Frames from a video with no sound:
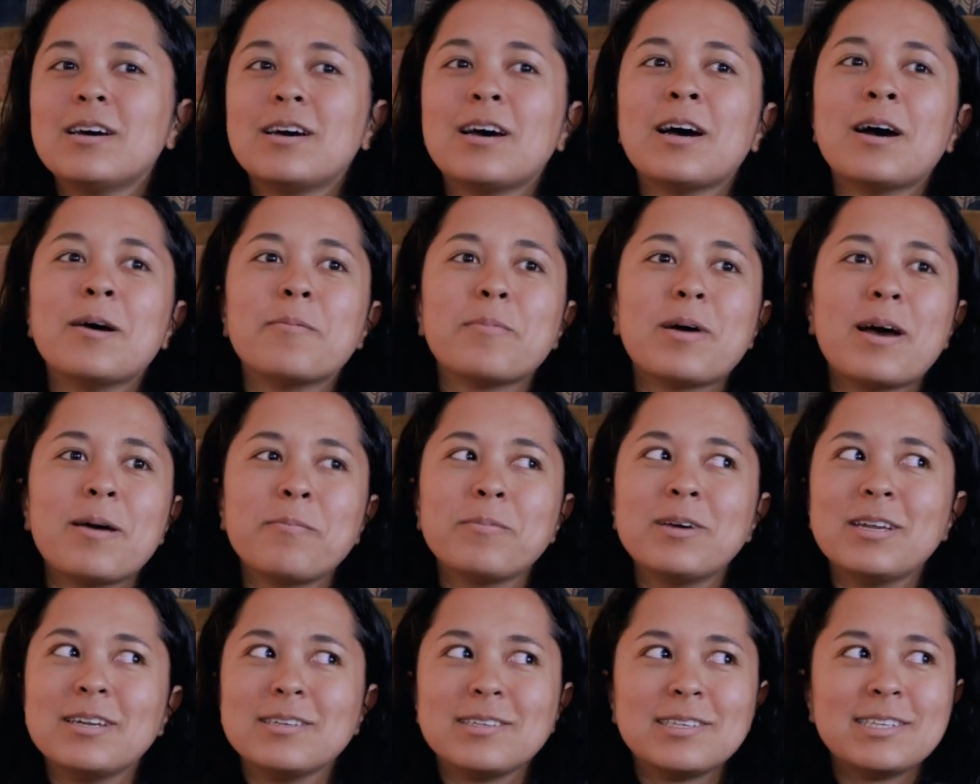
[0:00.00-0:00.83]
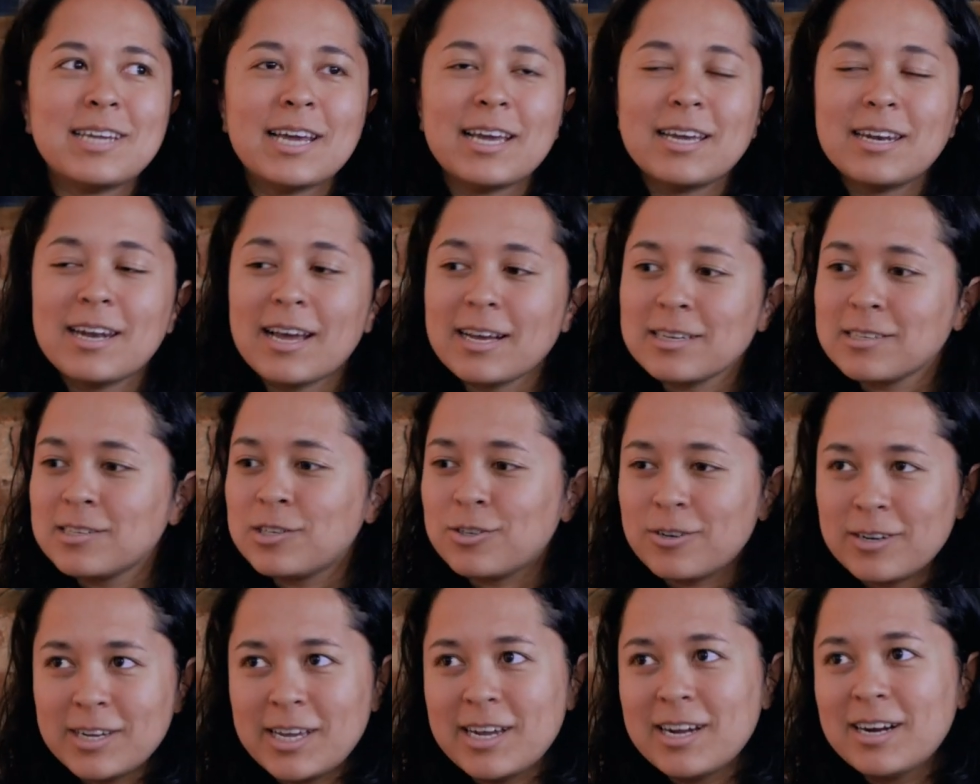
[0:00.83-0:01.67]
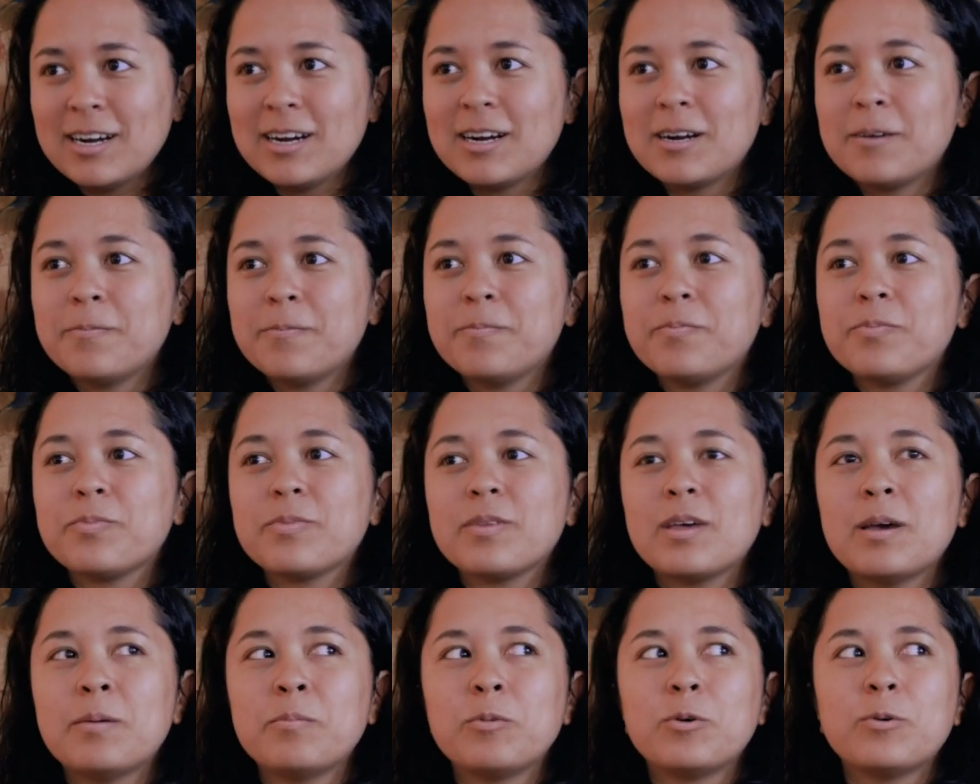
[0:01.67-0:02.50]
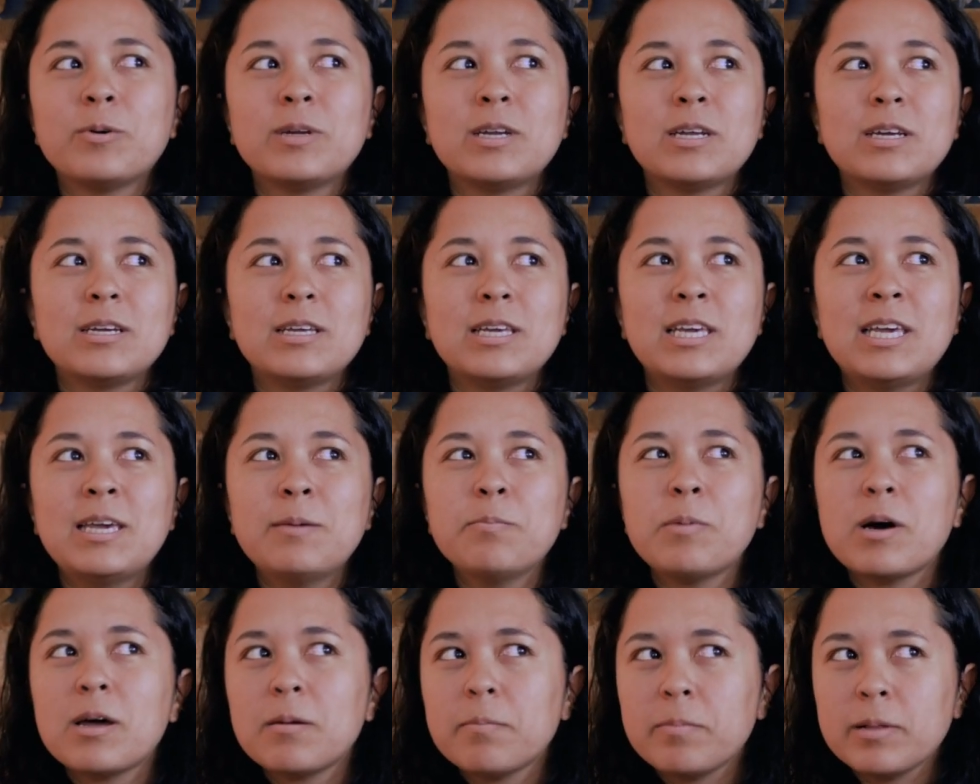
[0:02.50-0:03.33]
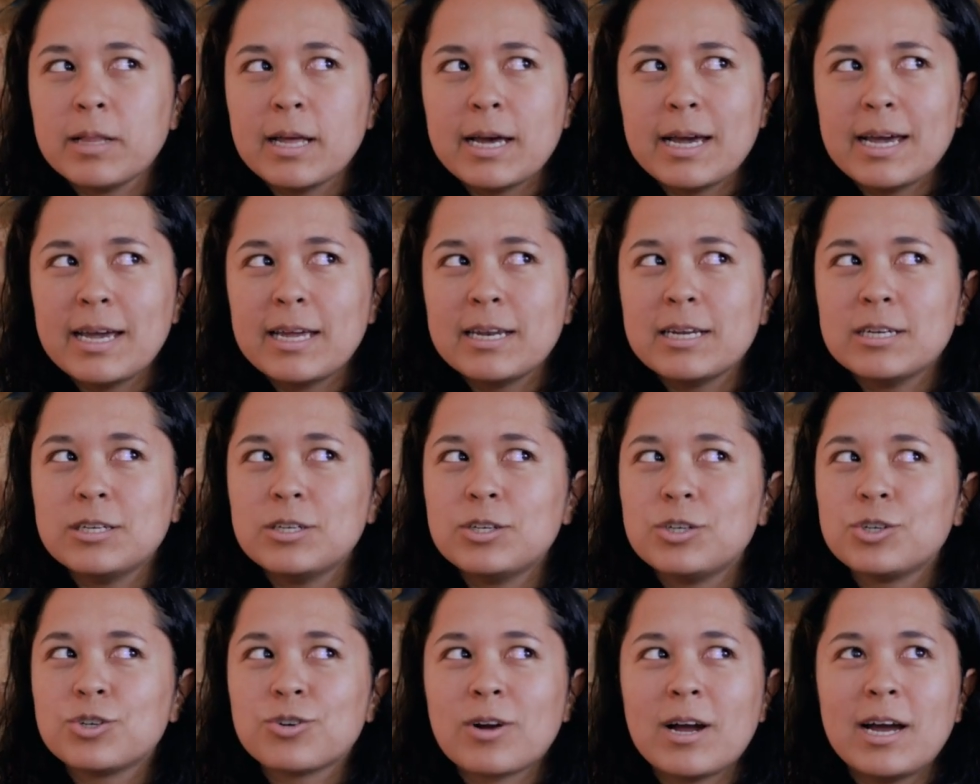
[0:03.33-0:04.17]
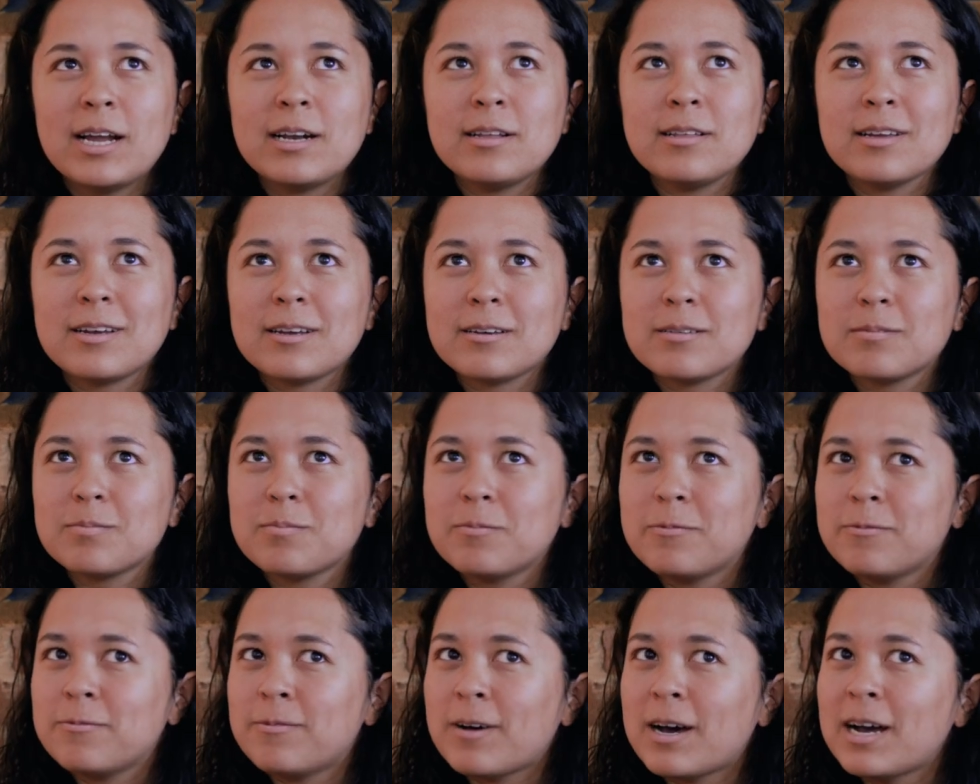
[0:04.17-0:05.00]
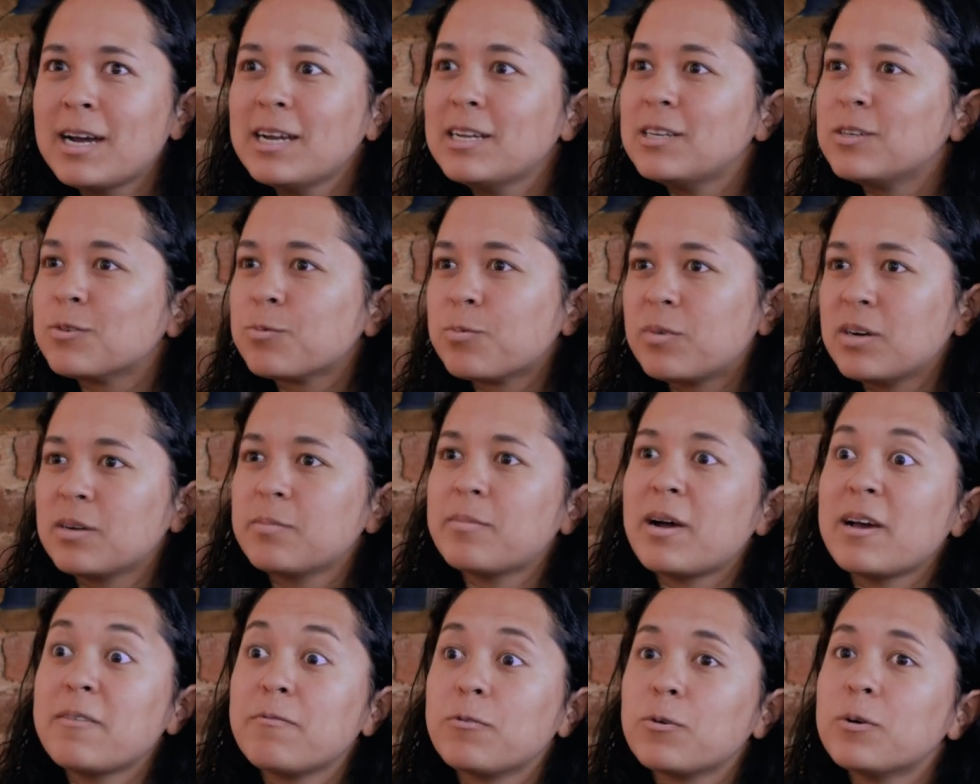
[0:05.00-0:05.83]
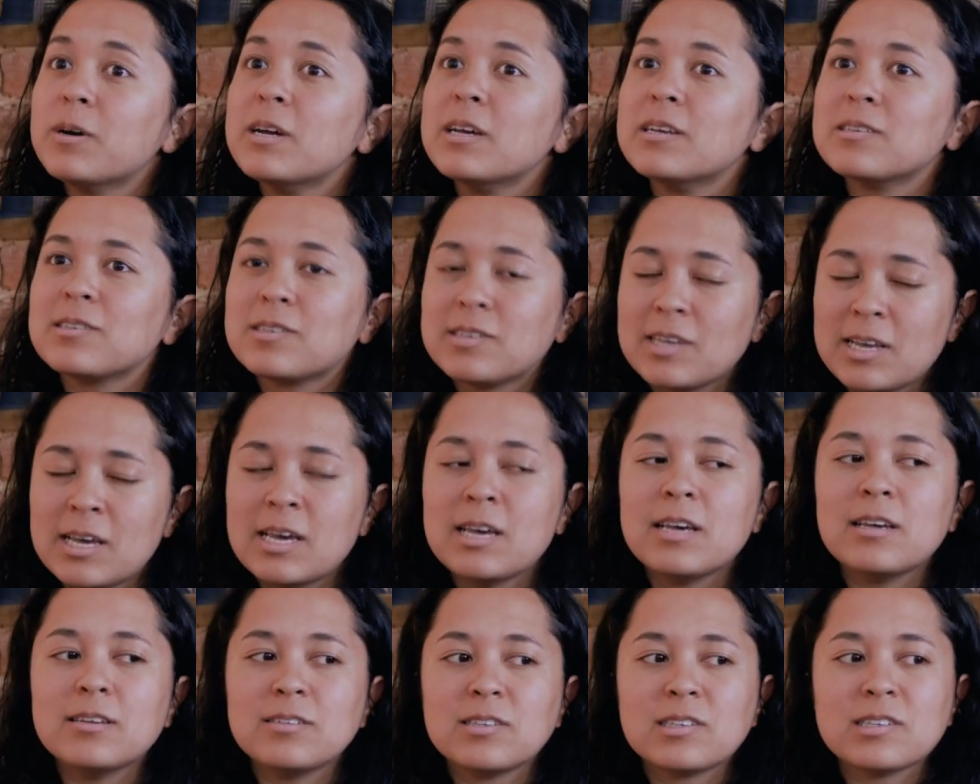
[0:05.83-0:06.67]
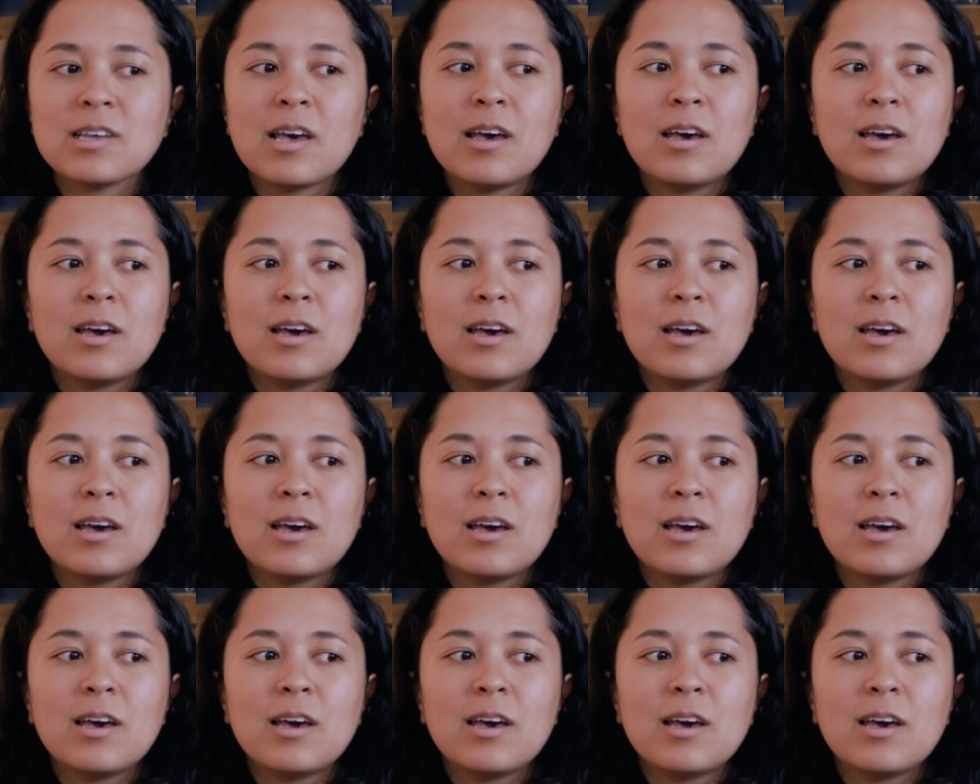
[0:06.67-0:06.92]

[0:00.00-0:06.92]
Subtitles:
I'm going to stay an extra year. I'm going to keep on playing and try to, like, find where my voice is.